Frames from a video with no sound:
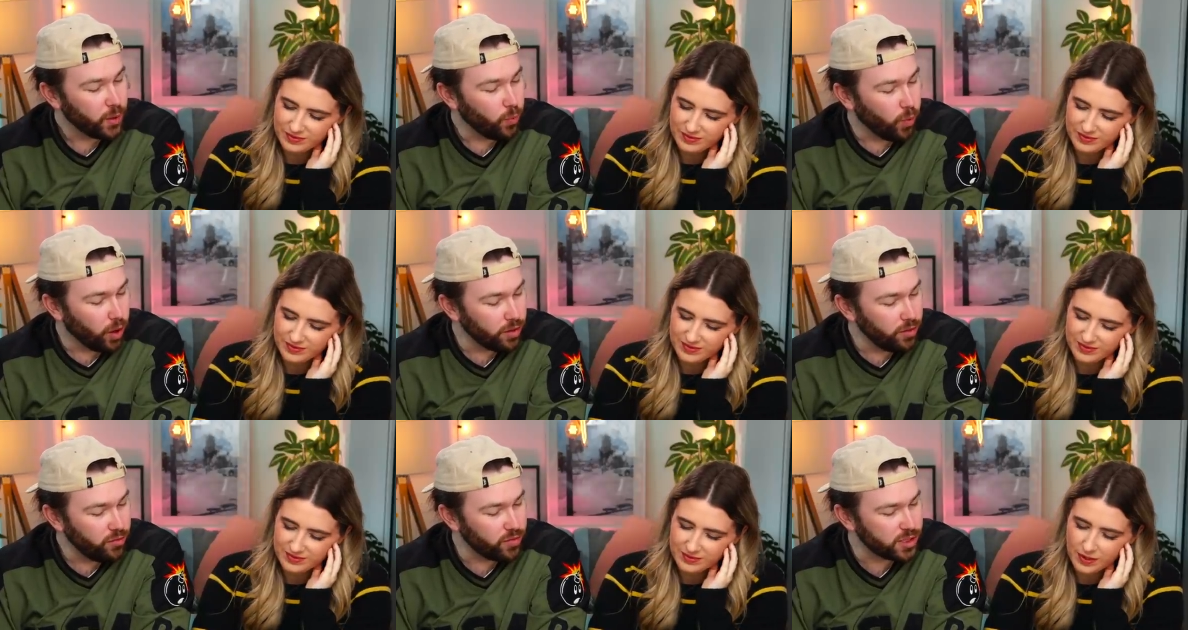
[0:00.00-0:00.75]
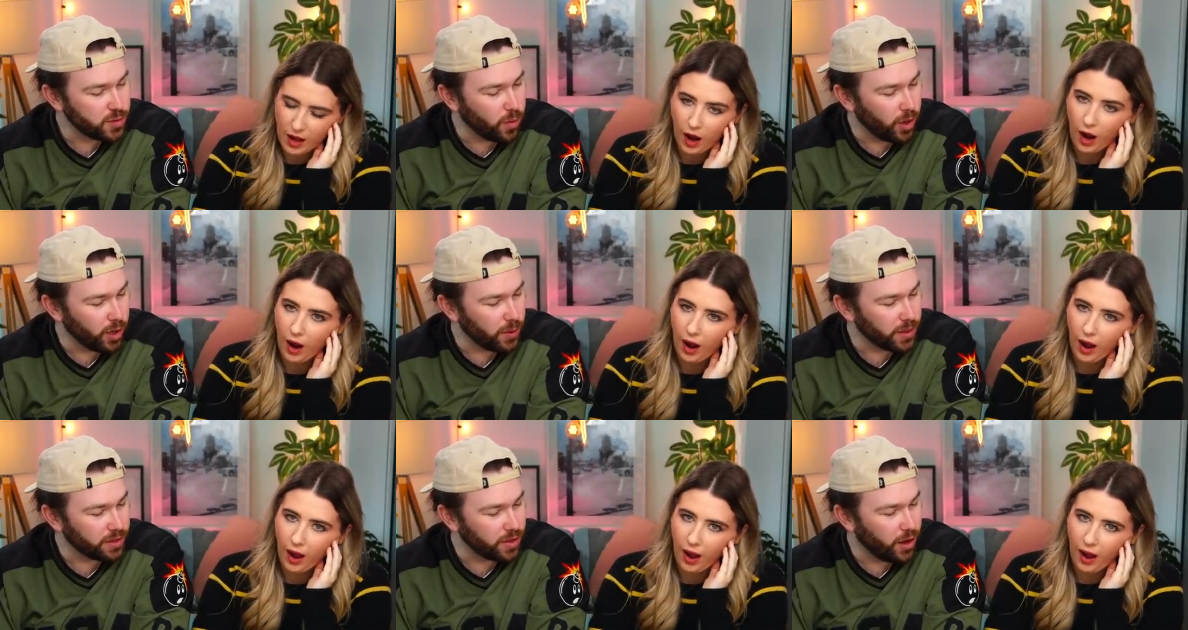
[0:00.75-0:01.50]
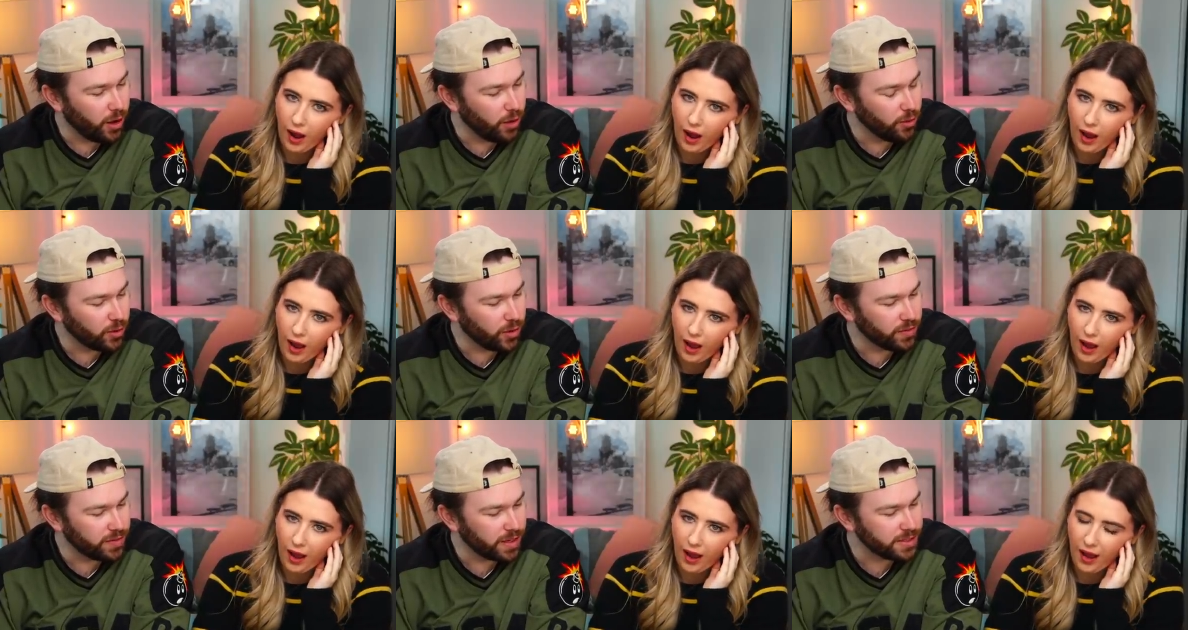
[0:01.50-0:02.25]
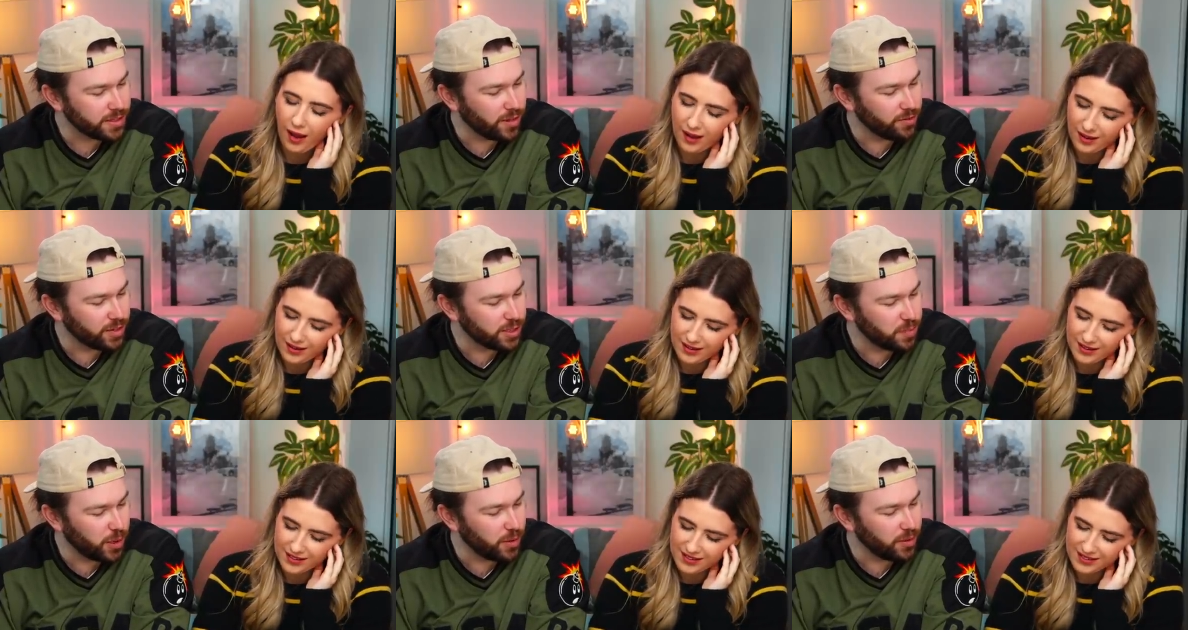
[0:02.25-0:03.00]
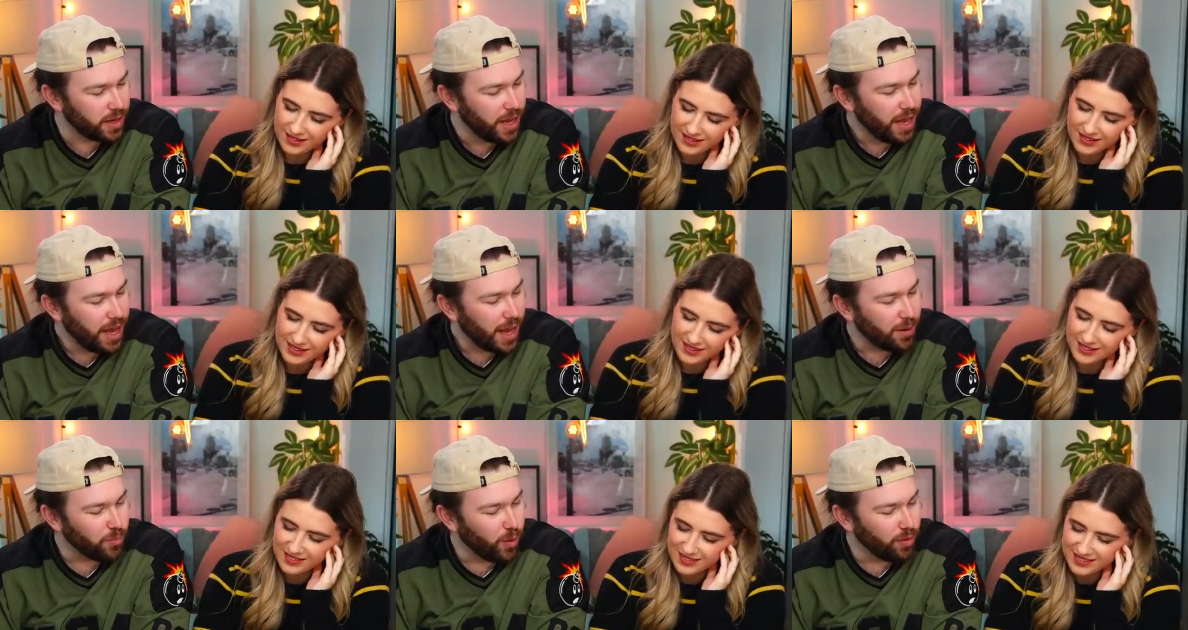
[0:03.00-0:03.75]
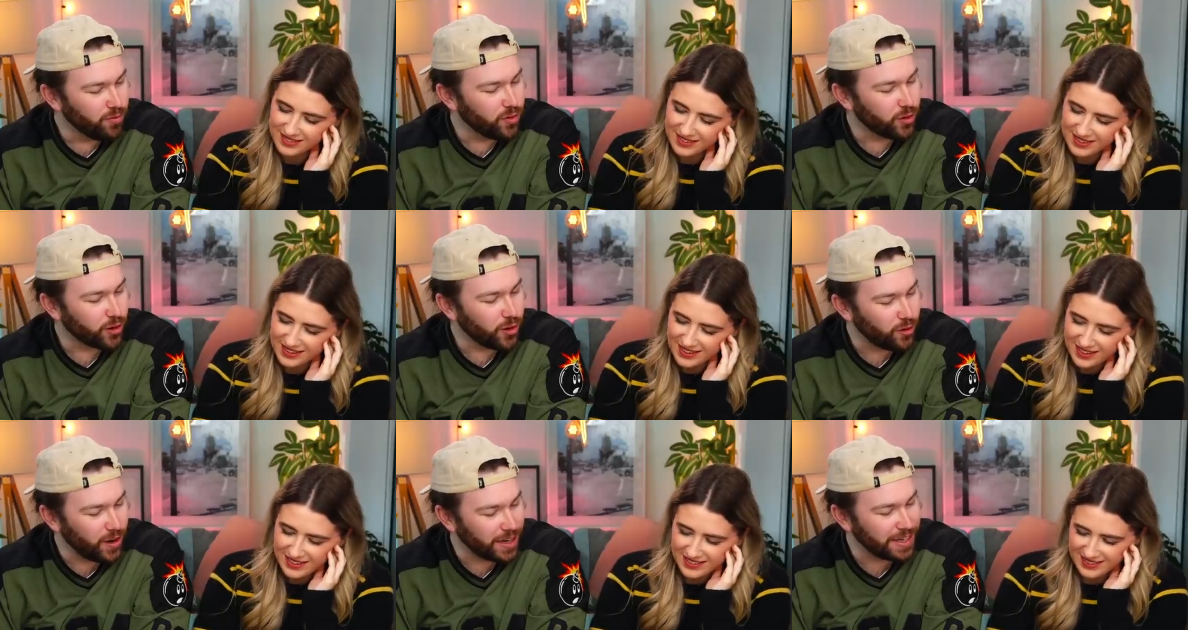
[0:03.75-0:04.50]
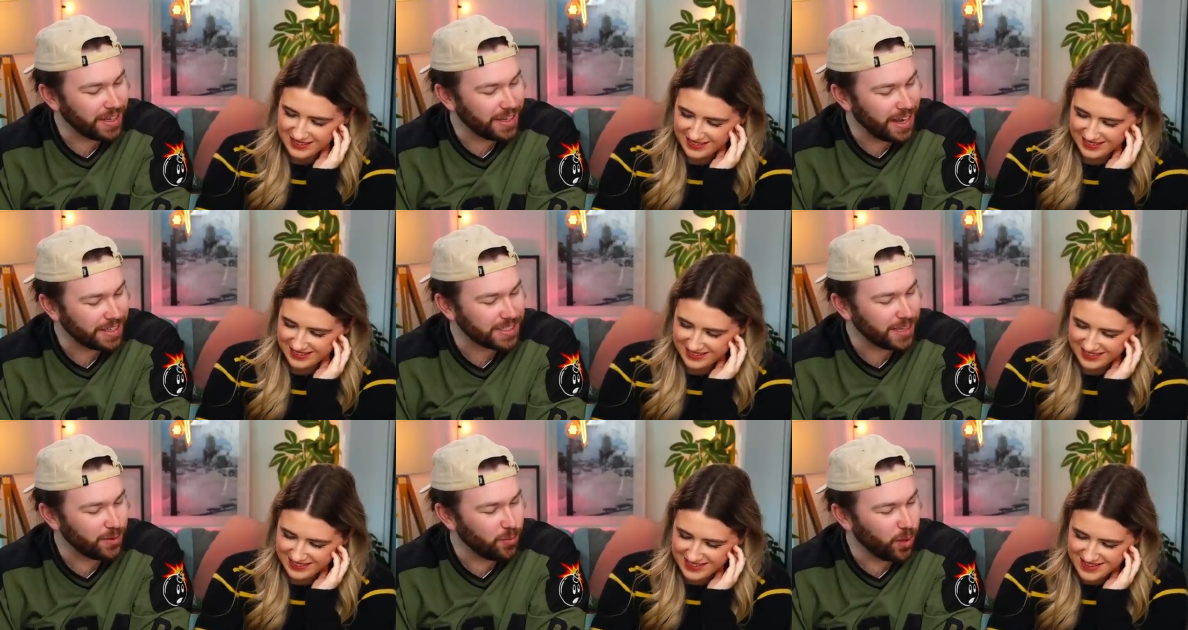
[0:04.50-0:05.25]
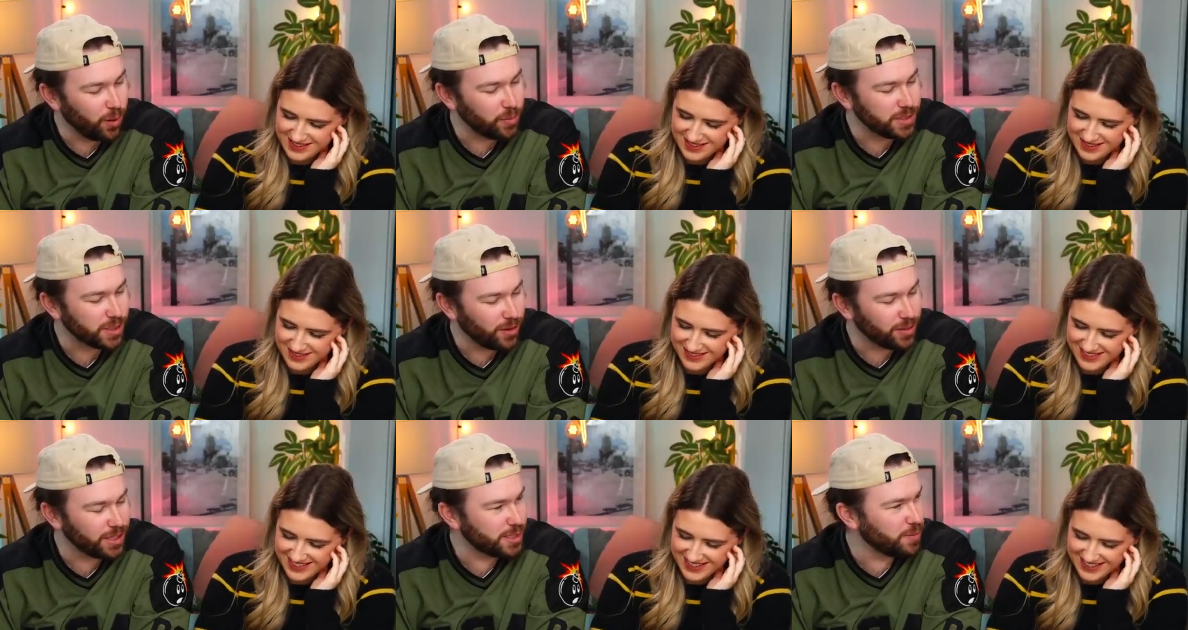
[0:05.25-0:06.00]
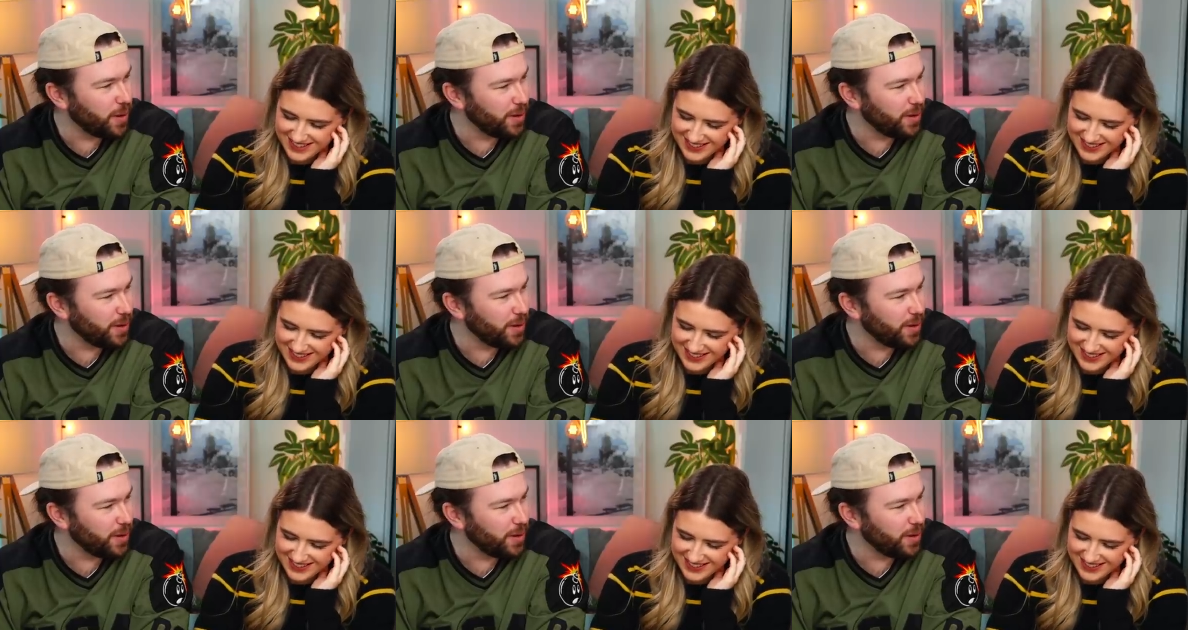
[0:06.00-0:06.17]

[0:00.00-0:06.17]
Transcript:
Speaker 1: One for swallowing the whole contents of the spoon and one for correctly guessing what oh, was on the no.